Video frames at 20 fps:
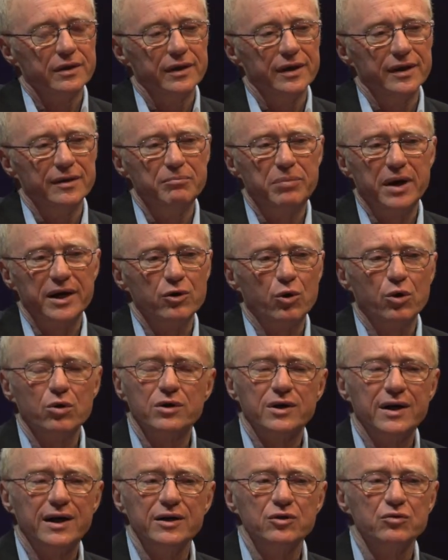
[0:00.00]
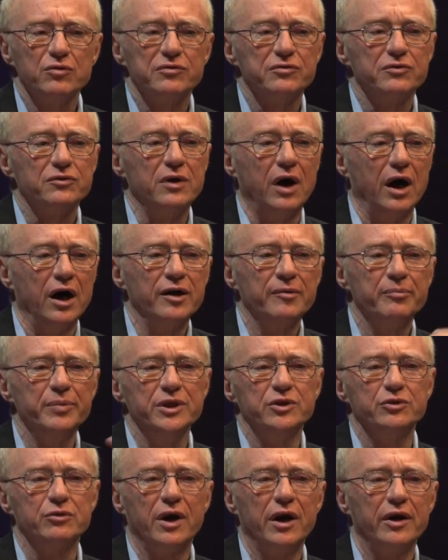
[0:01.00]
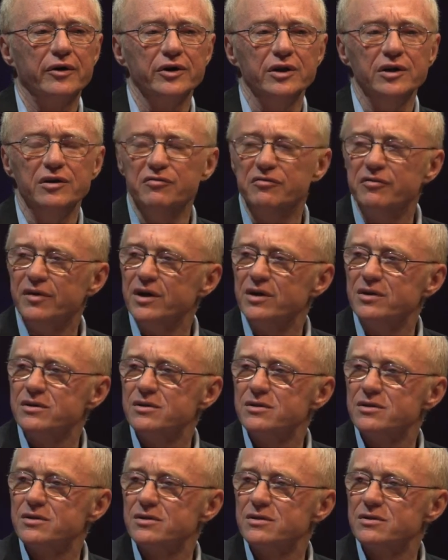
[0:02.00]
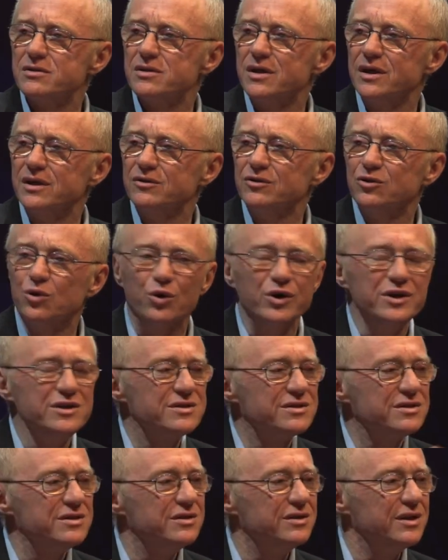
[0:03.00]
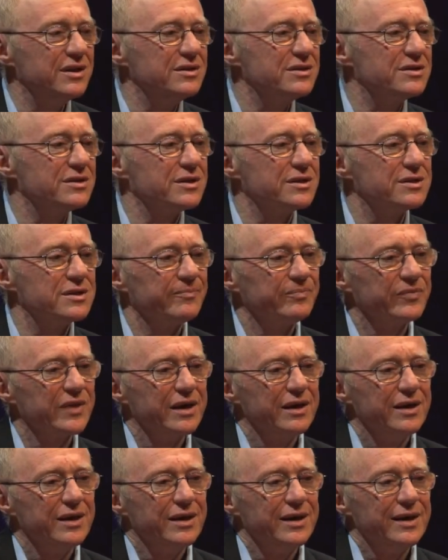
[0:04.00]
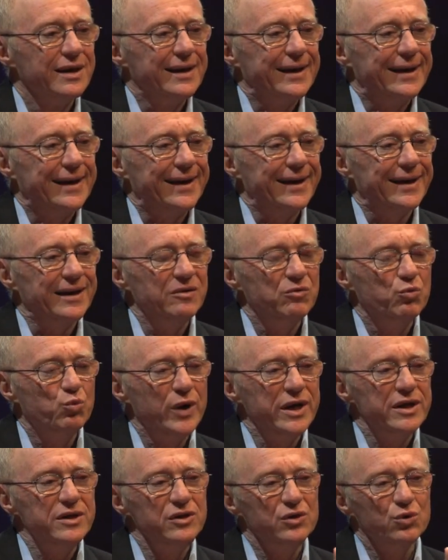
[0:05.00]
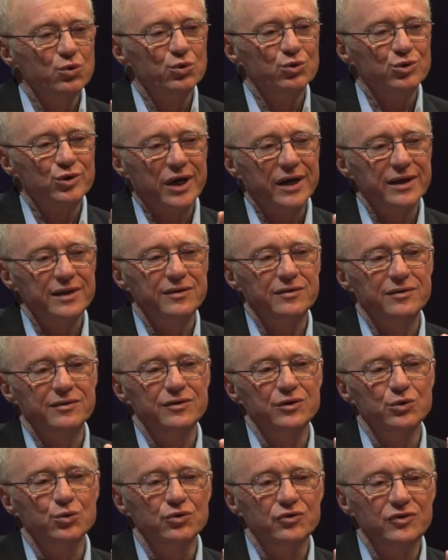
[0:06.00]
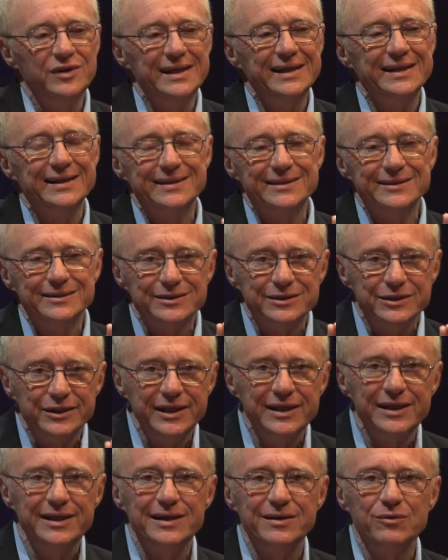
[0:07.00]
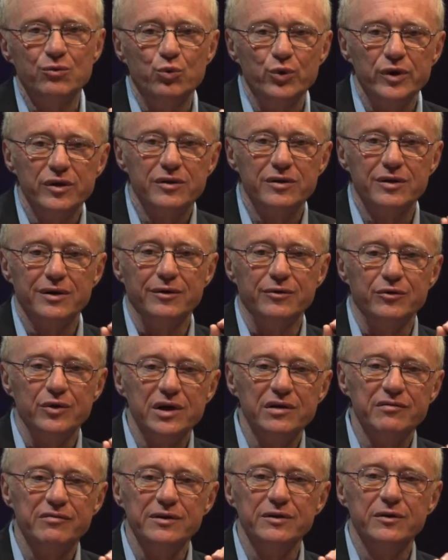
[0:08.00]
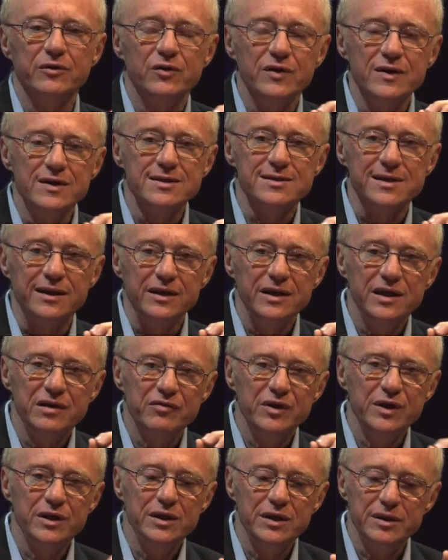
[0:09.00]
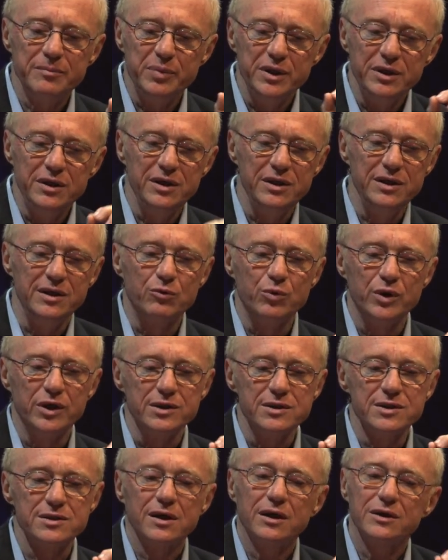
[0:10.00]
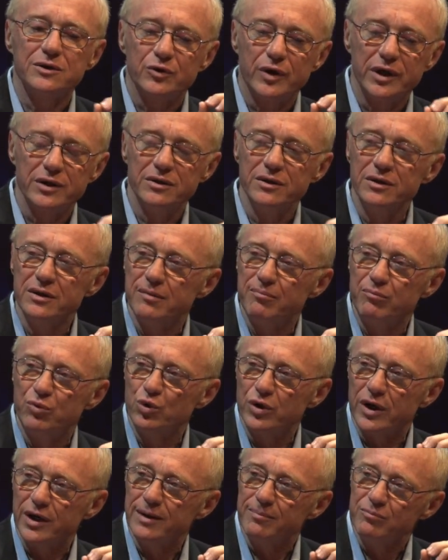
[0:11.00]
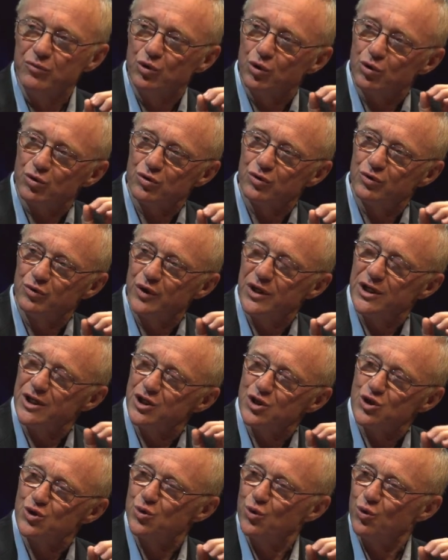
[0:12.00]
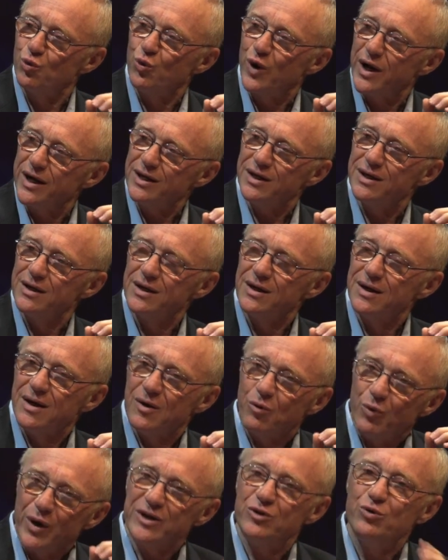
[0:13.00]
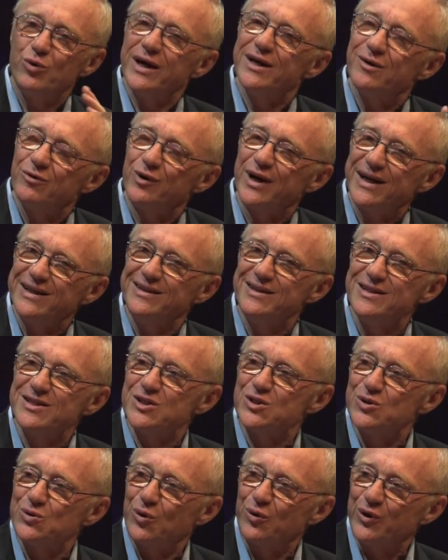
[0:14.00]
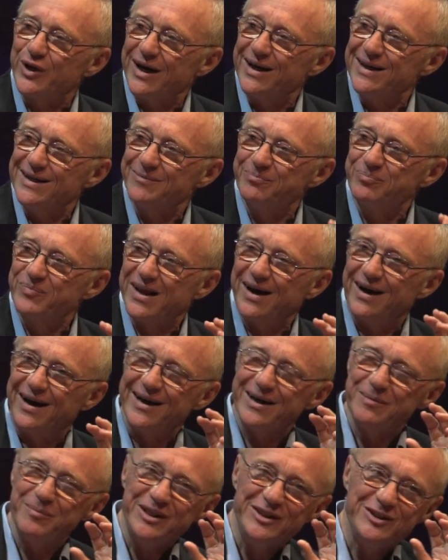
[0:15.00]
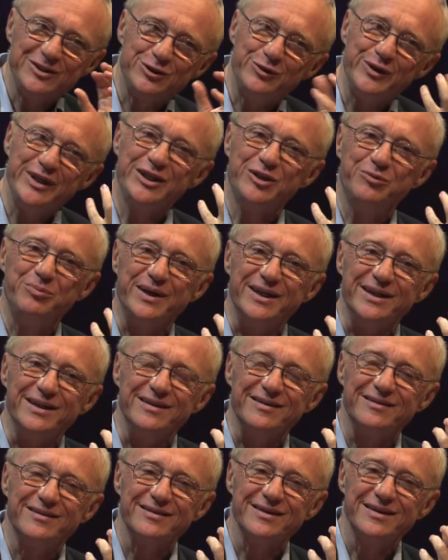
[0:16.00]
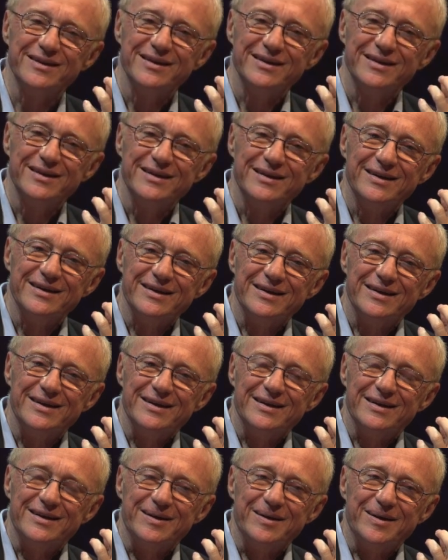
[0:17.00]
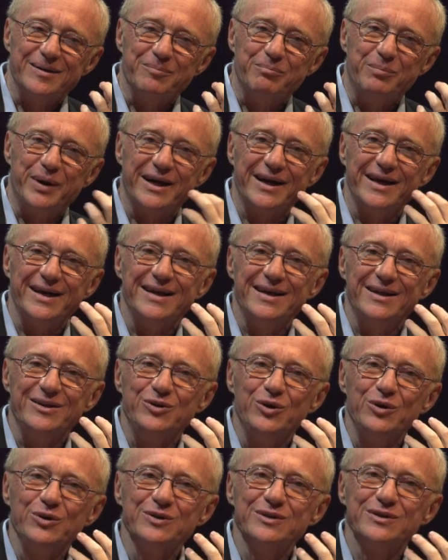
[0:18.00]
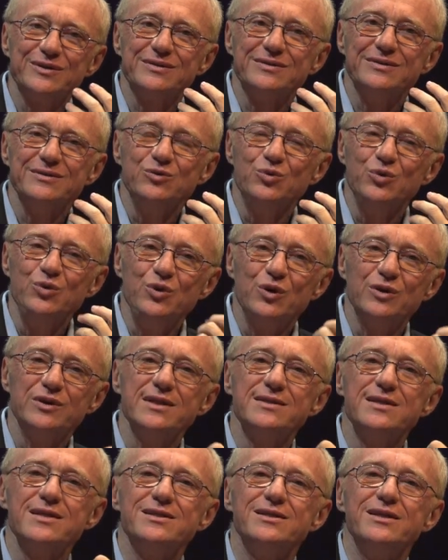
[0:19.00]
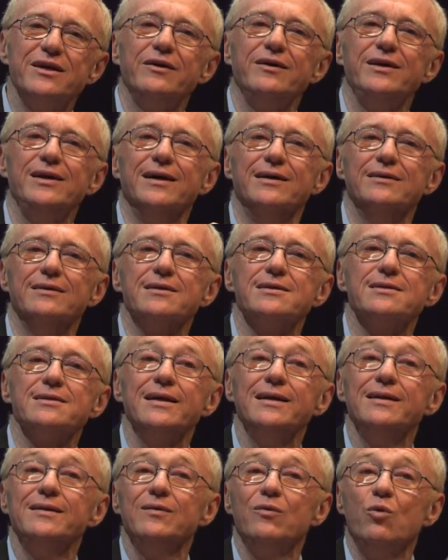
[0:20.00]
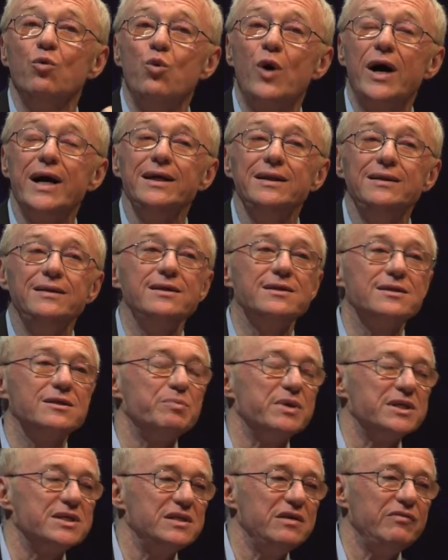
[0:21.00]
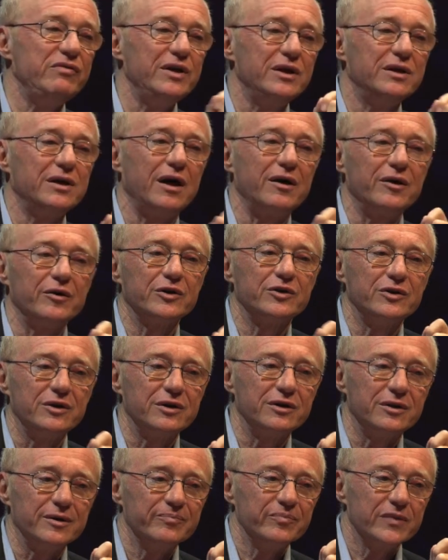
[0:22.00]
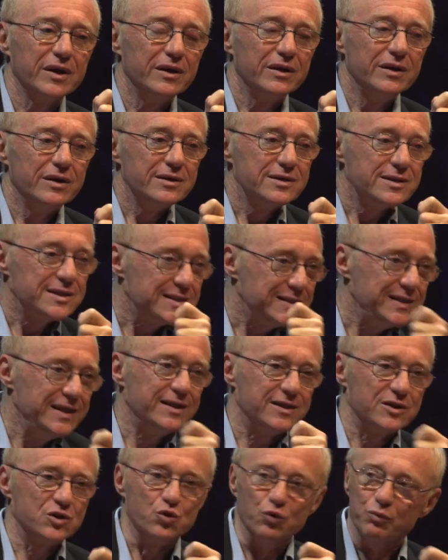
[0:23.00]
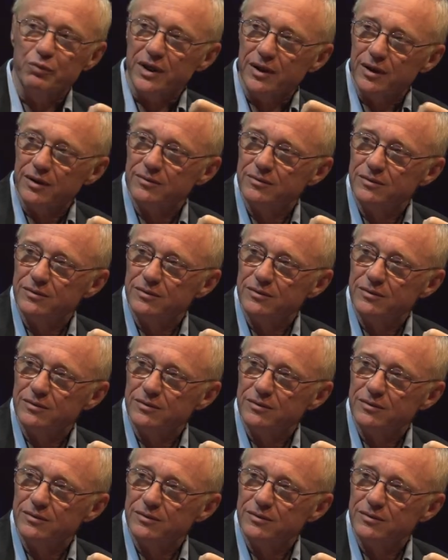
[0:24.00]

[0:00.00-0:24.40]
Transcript: And by all kind of arbitrary events and coincidences. And when you write, you deal really with relevant things. And even in the beginning, when I start writing a book, I am not really sure why, why do I write this story? I, I am intrigued by it. But I don't do not necessarily understand why this specific character sticks to me.